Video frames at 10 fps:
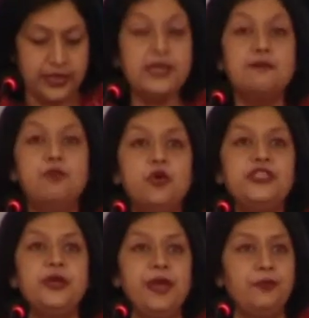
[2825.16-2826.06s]
In
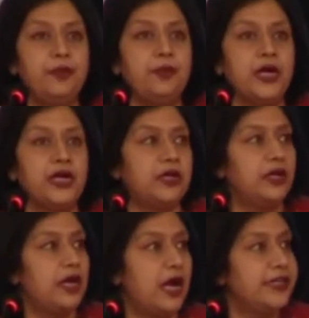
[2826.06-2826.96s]
Cambodia, where we
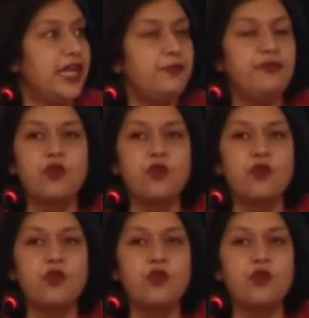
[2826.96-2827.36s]
work, again,